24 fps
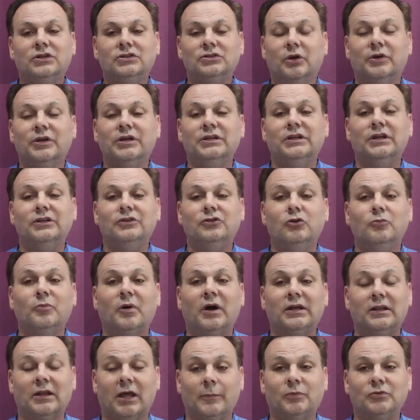So he did do
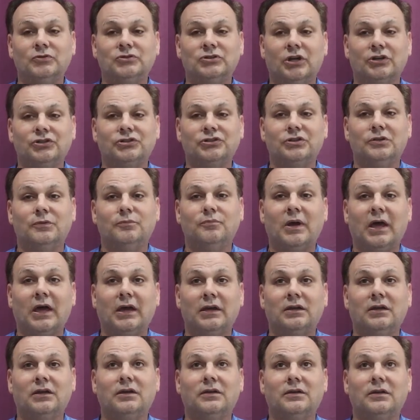my liposuction
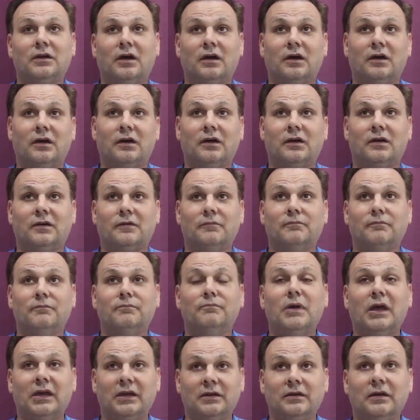back in
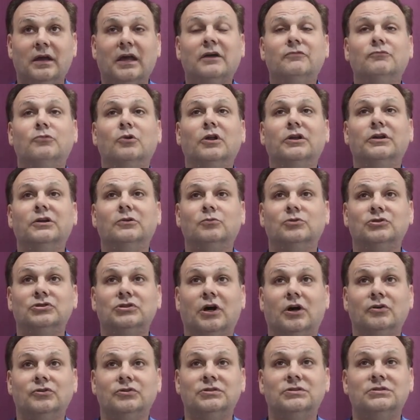May, had really good
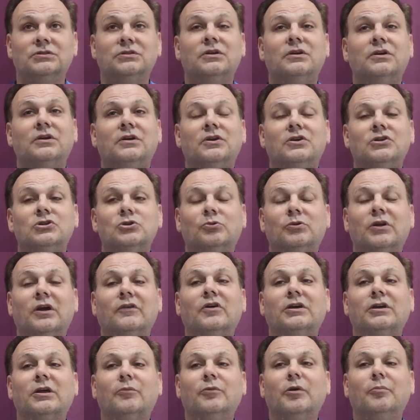results. Whenever
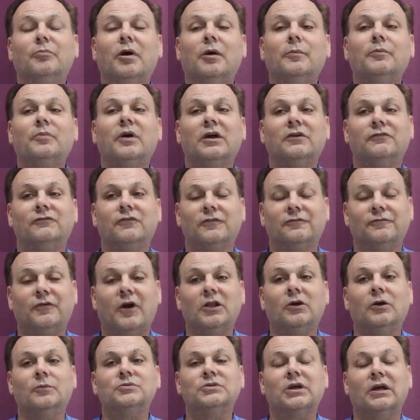I come to Mumbai for
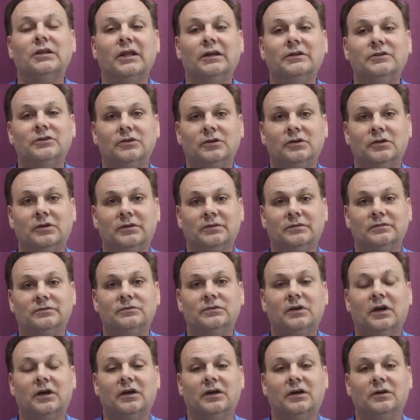follow-ups, I like to
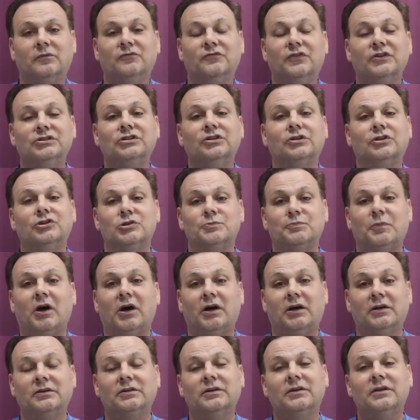visit the
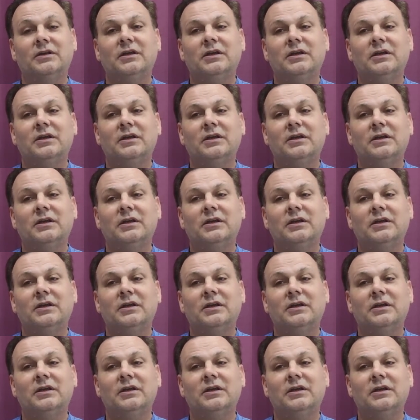spa.